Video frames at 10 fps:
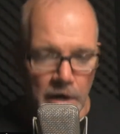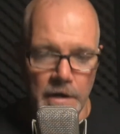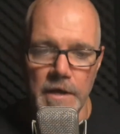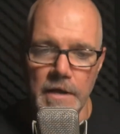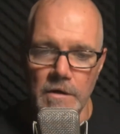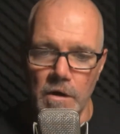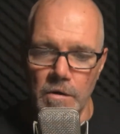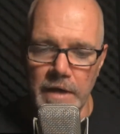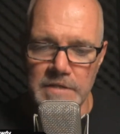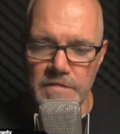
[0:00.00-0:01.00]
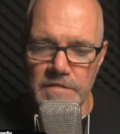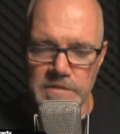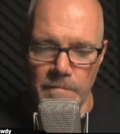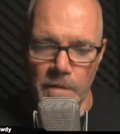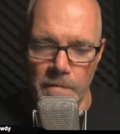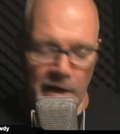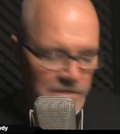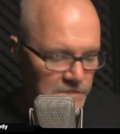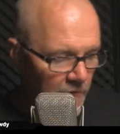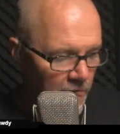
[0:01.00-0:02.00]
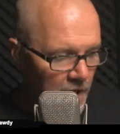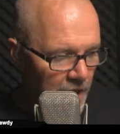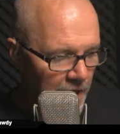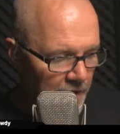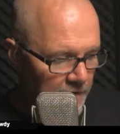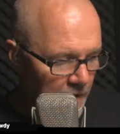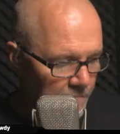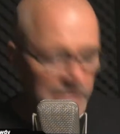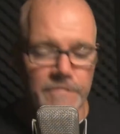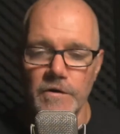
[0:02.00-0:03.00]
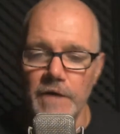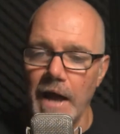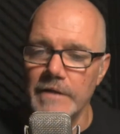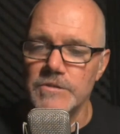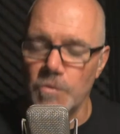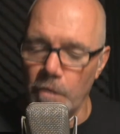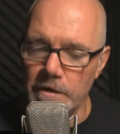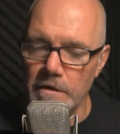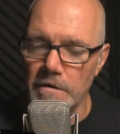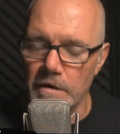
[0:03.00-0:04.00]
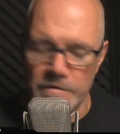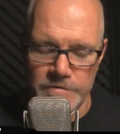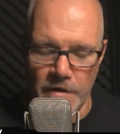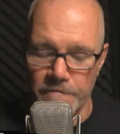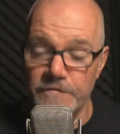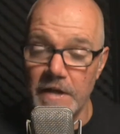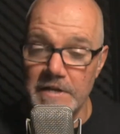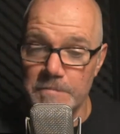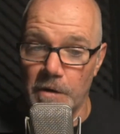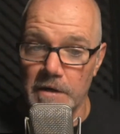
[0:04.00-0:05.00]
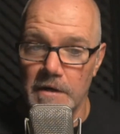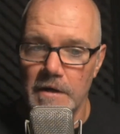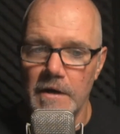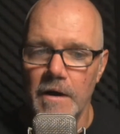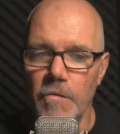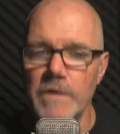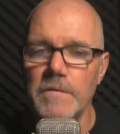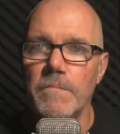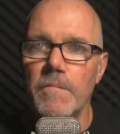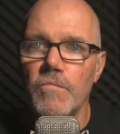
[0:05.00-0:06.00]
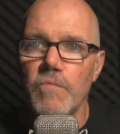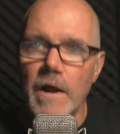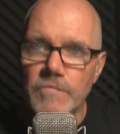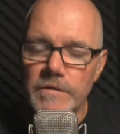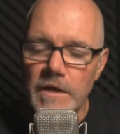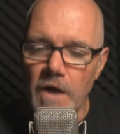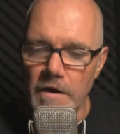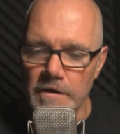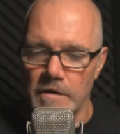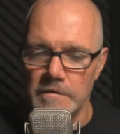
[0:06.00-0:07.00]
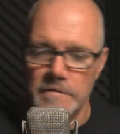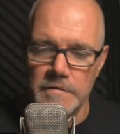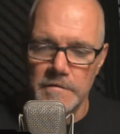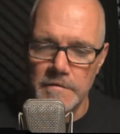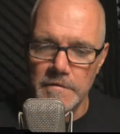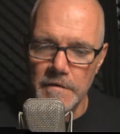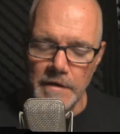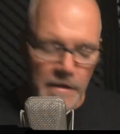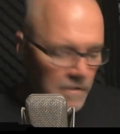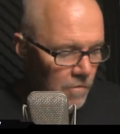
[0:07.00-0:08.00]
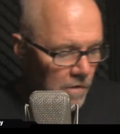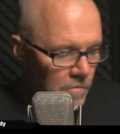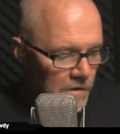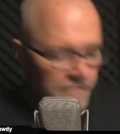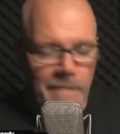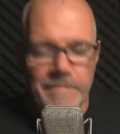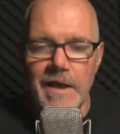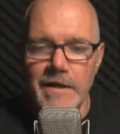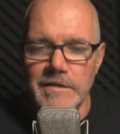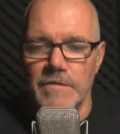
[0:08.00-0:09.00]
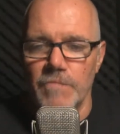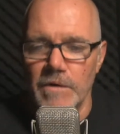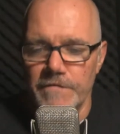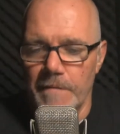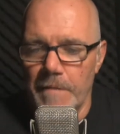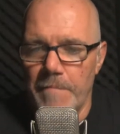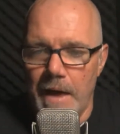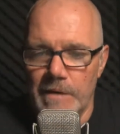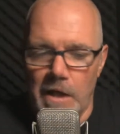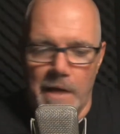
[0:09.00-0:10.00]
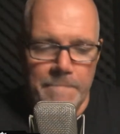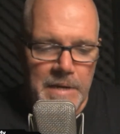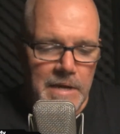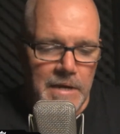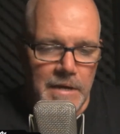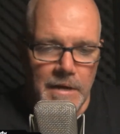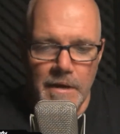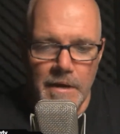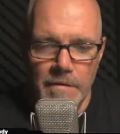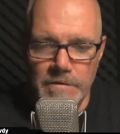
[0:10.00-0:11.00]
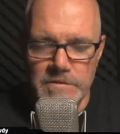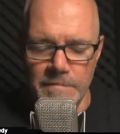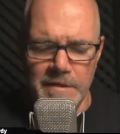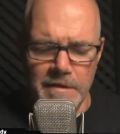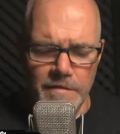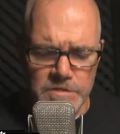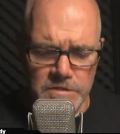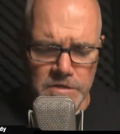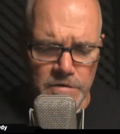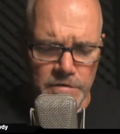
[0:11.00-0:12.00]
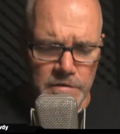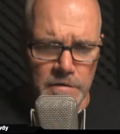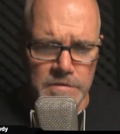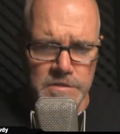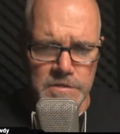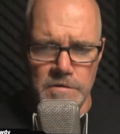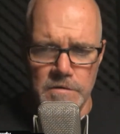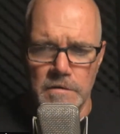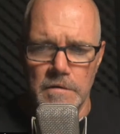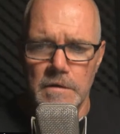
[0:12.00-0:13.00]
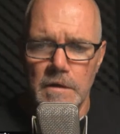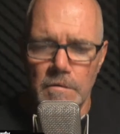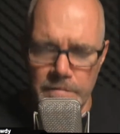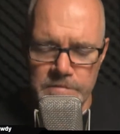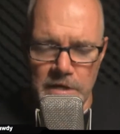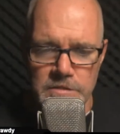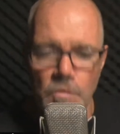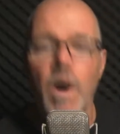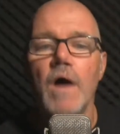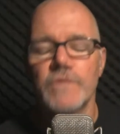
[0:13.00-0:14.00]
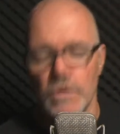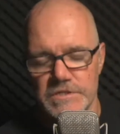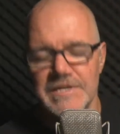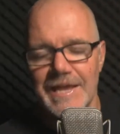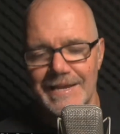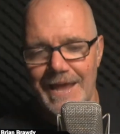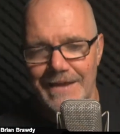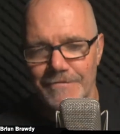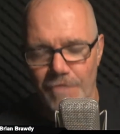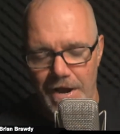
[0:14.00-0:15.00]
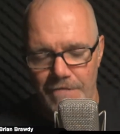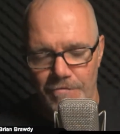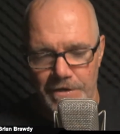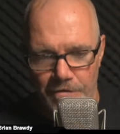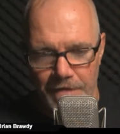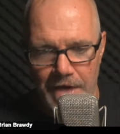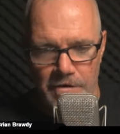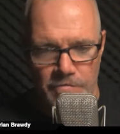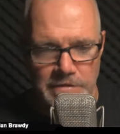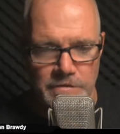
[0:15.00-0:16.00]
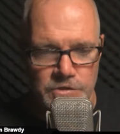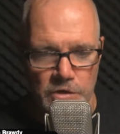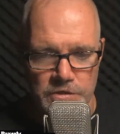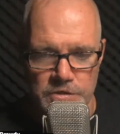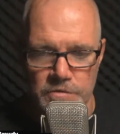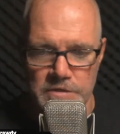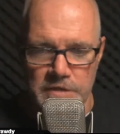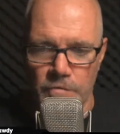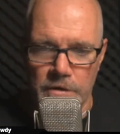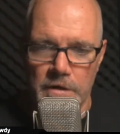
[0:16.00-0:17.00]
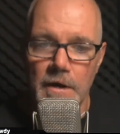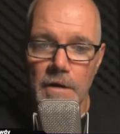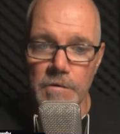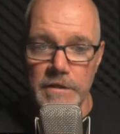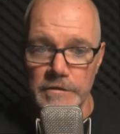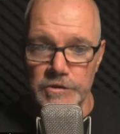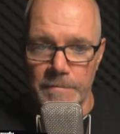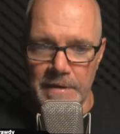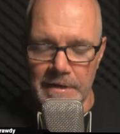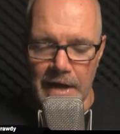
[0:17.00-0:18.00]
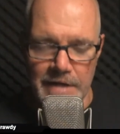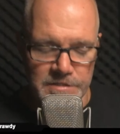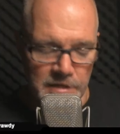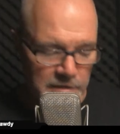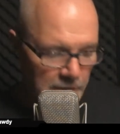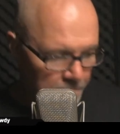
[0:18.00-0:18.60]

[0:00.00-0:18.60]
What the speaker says: He had a whole case of Eskimo pies. And believe it or not, Twitter or Facebook wouldn't run with the article. And I go, well, what if I'm the Onion? What if I'm the Babylon Bee? What are some of the other satirical websites? Well, of course, CNN, right? We know that already, the Circus News Network, with little Jimmy accosted.